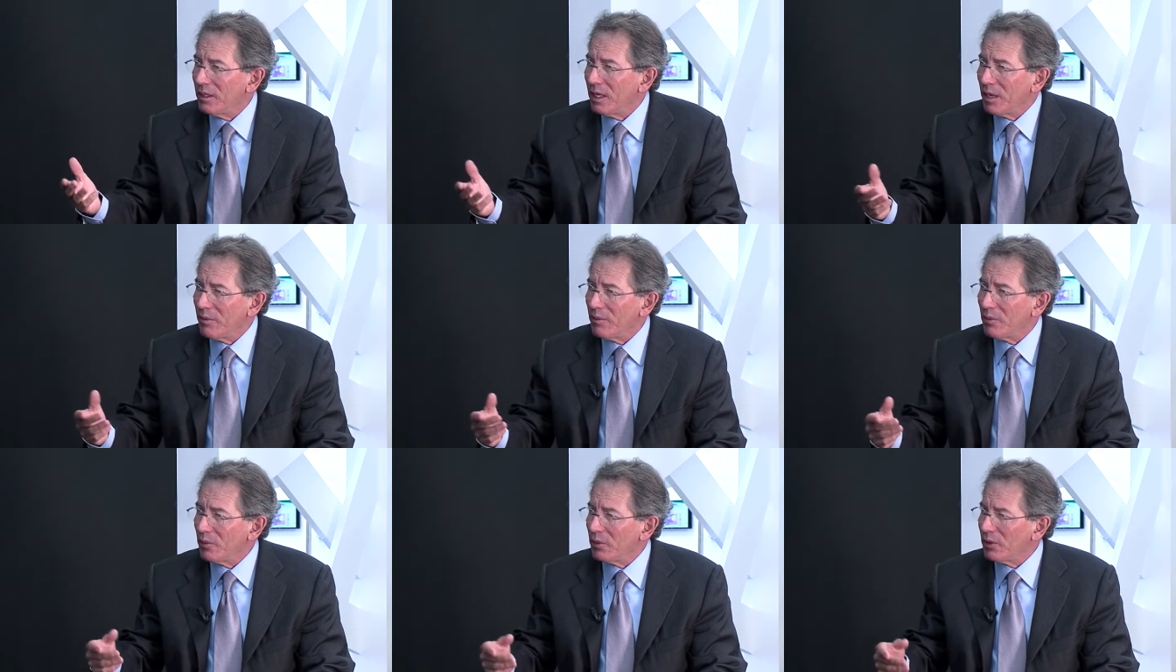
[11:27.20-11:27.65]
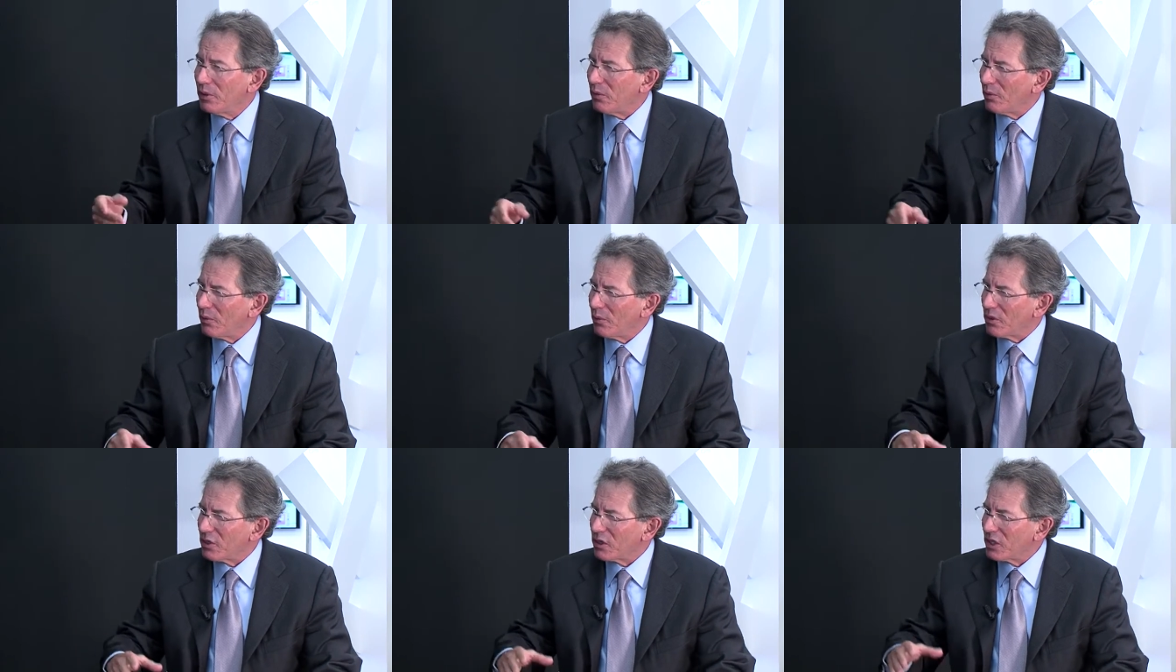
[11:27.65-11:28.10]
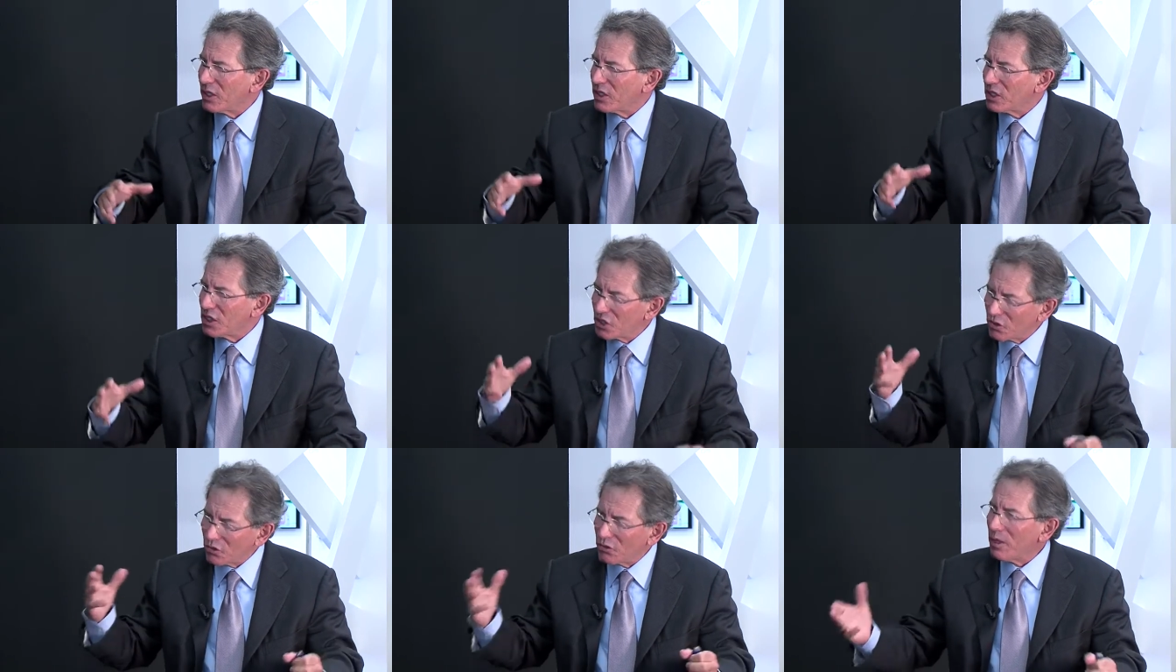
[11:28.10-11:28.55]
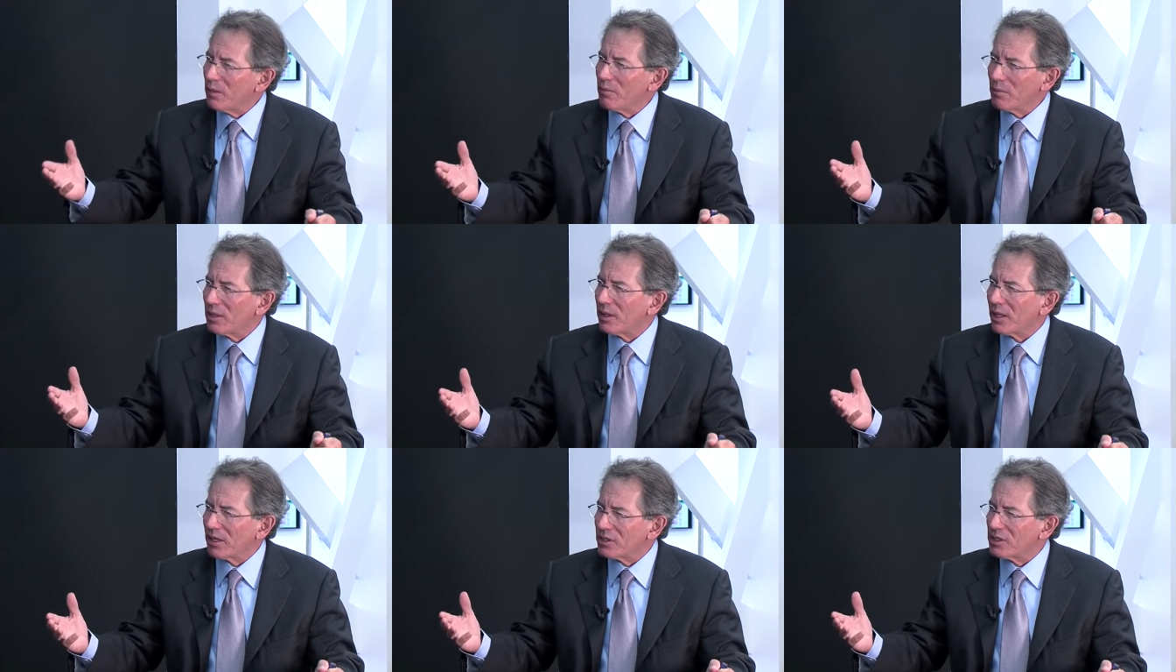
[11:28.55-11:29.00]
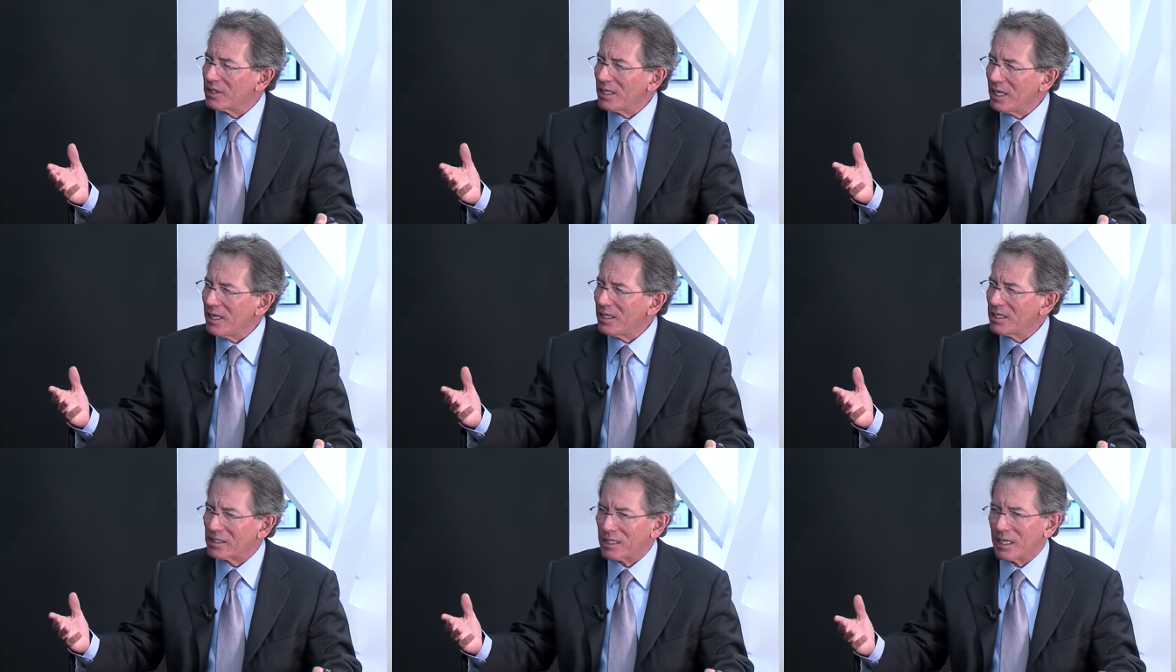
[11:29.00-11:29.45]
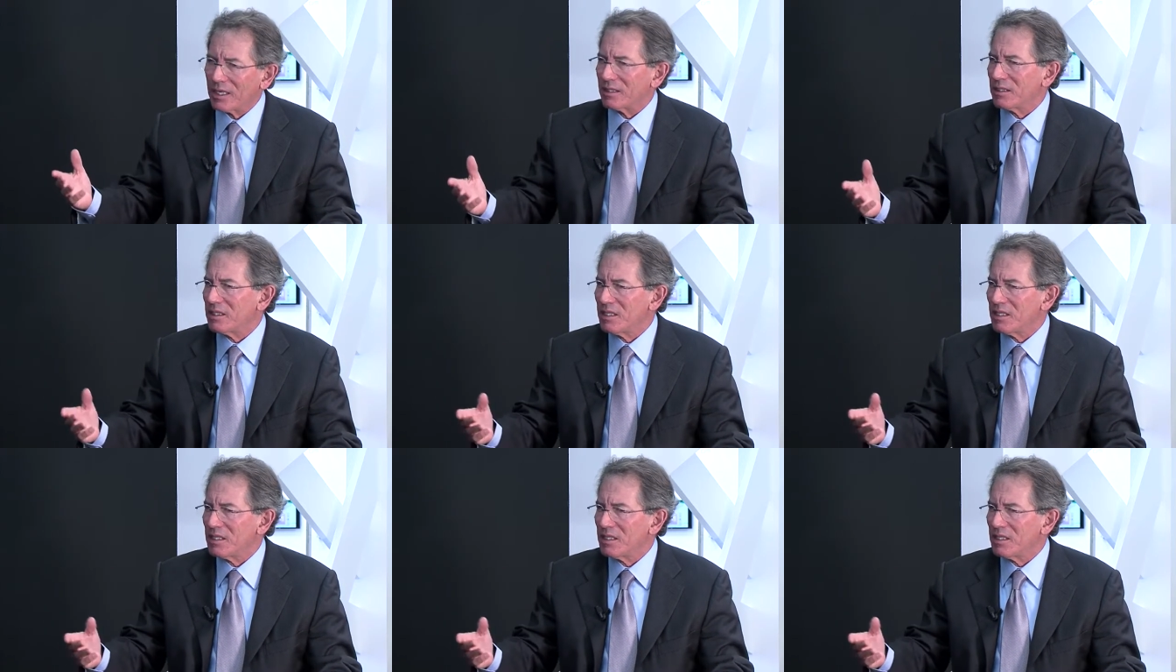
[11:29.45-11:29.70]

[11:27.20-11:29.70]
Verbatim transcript: I mean, we're dealing with extremely large data sets.